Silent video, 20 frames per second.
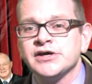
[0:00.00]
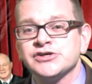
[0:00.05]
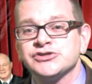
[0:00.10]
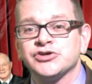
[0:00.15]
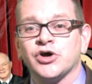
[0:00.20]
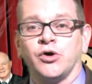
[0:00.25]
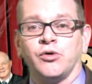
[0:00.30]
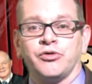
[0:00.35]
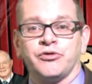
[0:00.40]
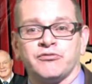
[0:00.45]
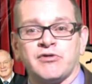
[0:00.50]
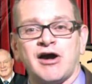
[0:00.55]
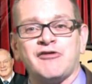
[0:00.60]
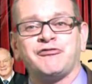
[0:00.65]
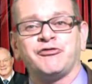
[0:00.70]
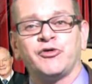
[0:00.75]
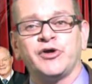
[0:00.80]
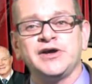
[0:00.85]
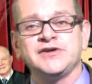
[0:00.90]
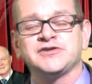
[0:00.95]
So the
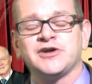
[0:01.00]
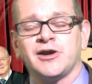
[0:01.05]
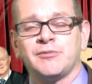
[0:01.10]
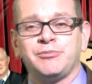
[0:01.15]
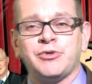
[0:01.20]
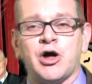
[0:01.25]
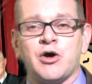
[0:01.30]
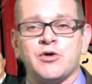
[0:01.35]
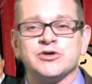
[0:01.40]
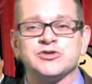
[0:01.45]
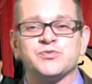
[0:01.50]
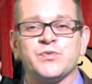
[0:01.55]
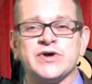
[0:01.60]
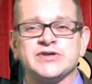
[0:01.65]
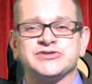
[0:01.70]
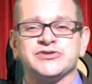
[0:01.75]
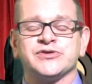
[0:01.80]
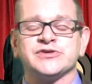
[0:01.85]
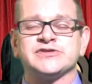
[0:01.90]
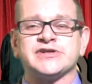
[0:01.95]
referee is going to blow his
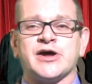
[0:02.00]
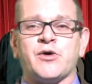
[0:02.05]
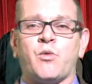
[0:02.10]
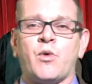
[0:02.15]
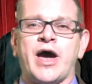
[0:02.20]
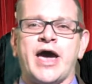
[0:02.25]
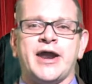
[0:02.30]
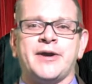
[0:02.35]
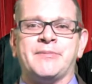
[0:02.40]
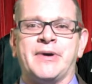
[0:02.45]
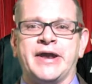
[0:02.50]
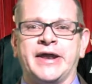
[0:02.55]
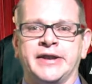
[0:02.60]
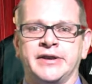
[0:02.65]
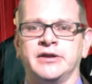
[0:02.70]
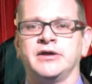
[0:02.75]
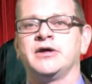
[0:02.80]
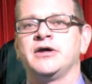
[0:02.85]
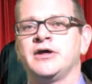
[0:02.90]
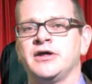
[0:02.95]
whistle and say, wait a
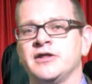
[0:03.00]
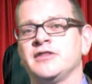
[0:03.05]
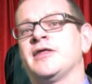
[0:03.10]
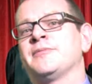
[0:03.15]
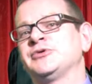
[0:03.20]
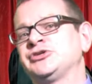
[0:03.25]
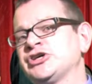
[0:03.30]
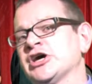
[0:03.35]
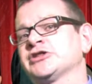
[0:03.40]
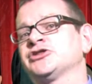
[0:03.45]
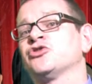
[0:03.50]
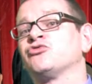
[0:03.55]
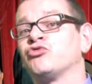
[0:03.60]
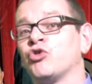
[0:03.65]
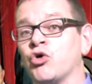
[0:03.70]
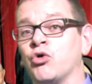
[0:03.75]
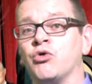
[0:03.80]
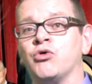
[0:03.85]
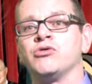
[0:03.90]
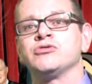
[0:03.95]
minute, let me check the
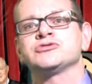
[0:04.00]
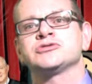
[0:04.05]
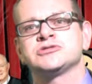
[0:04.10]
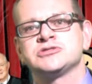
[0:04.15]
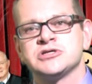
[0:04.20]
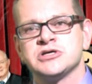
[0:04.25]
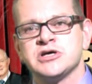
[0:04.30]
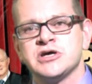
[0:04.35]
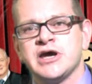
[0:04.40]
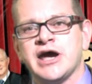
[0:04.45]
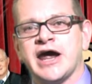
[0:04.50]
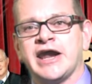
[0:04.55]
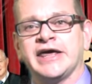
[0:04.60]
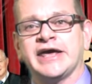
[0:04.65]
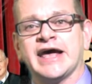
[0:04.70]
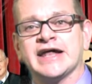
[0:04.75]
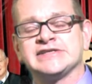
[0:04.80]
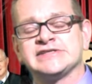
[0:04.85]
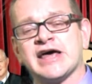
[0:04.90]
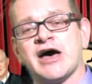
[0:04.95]
rules. And
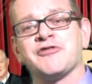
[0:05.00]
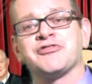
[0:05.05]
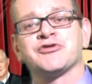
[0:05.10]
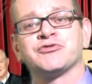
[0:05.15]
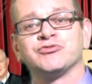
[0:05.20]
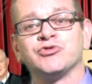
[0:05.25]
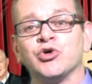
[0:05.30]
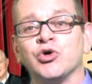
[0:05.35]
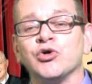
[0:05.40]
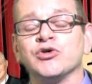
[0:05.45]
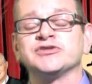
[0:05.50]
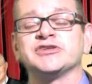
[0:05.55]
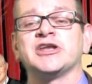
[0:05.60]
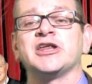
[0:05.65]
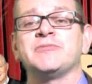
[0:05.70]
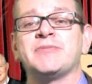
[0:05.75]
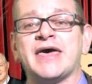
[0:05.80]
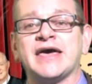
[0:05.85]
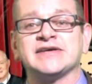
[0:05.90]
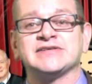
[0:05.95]
he gets out the rules
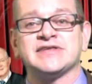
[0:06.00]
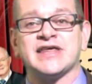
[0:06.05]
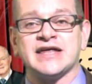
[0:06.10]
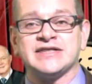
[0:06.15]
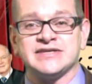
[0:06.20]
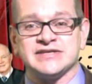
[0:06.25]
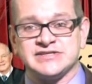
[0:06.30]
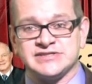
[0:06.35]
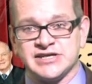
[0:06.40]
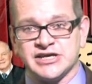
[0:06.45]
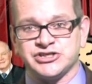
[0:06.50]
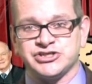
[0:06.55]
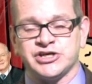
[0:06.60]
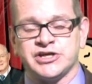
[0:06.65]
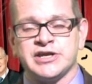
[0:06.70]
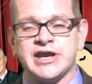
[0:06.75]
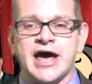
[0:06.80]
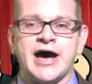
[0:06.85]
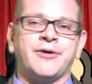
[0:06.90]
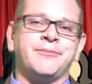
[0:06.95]
and he makes that
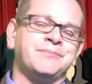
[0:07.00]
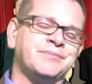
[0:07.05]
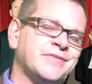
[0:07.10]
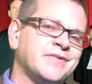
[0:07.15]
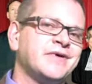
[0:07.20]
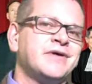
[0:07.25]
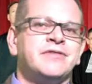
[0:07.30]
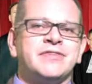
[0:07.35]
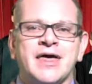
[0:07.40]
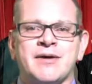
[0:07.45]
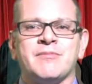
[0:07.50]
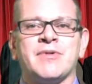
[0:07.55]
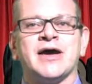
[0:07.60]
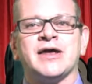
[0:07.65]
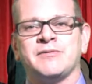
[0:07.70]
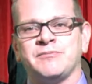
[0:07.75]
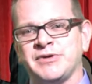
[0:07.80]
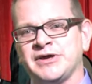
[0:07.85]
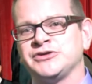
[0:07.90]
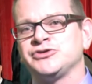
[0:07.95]
decision. Now, that
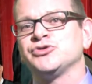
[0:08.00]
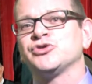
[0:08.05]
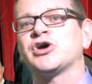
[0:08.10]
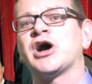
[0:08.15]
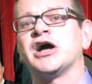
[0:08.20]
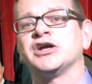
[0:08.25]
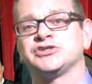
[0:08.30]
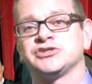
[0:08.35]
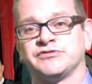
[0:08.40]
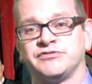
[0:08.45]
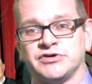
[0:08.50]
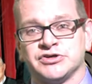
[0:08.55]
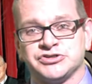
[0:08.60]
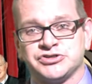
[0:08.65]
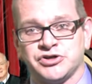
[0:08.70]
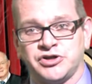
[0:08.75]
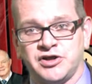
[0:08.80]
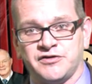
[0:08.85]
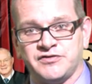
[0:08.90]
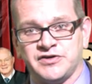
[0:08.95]
might be too
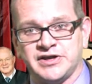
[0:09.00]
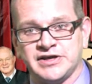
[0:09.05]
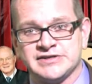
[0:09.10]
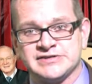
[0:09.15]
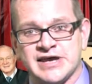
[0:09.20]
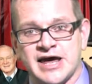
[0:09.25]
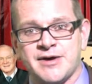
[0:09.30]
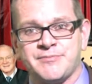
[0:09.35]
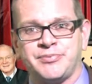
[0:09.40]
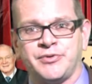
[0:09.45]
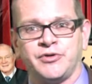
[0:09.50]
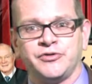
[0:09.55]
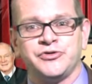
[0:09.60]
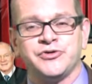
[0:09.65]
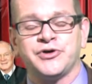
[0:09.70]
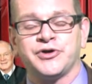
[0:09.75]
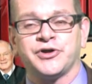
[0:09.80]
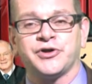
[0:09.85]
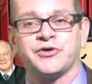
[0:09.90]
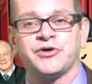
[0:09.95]
controversial of an example.
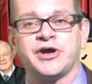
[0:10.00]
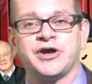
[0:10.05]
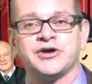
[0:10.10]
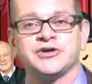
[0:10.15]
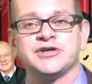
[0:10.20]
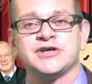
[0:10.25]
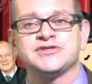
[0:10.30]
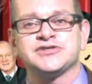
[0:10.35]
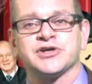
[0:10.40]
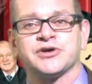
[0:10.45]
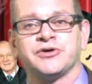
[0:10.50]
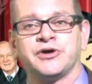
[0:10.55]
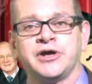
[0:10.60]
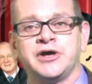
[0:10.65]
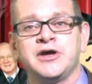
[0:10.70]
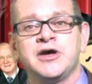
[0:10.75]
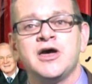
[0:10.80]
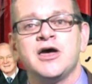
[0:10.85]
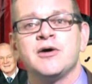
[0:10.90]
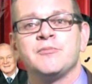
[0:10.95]
You can agree or
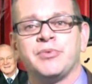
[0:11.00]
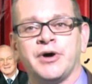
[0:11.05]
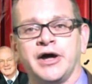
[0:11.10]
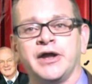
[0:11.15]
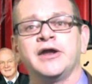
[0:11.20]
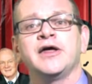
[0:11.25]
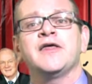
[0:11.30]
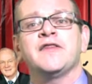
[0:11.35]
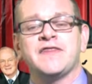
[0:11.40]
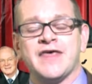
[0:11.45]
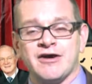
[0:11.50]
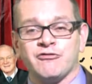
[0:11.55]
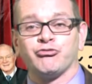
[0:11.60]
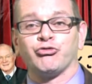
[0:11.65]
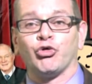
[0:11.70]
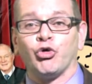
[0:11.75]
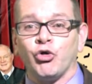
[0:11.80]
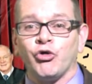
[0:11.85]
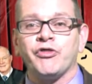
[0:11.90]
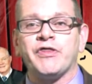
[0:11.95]
disagree, but they
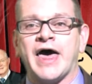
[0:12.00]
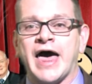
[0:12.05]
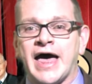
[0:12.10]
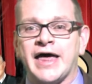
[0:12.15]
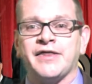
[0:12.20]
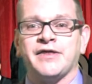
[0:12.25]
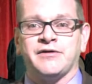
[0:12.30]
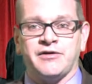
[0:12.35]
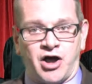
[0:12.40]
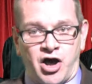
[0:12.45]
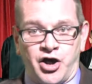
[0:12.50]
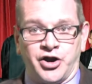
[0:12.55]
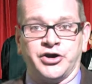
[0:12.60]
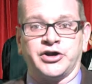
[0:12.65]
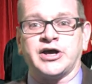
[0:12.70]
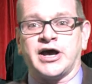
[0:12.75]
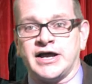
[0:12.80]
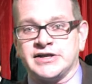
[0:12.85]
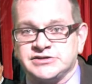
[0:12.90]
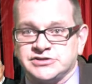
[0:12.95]
rule that
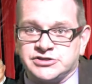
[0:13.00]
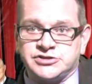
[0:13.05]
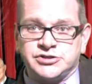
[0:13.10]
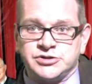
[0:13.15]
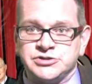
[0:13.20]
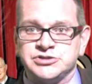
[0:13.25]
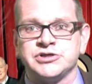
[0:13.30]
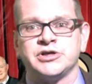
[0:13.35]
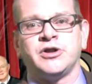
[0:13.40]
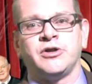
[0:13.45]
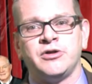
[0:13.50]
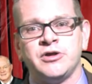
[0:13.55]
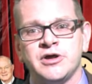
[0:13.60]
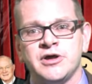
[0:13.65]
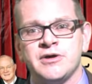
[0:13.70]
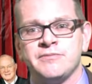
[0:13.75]
unconstitutional